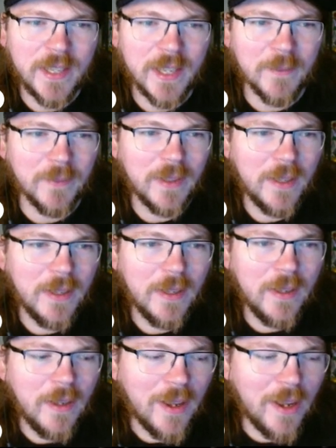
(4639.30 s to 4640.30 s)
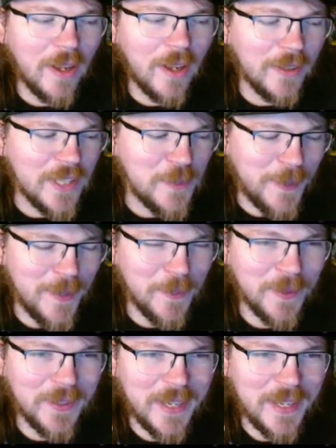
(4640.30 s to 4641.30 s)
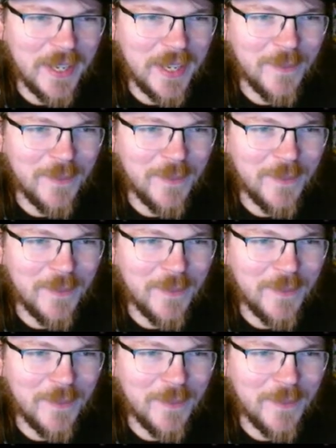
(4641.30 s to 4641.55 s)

Yep, all these people that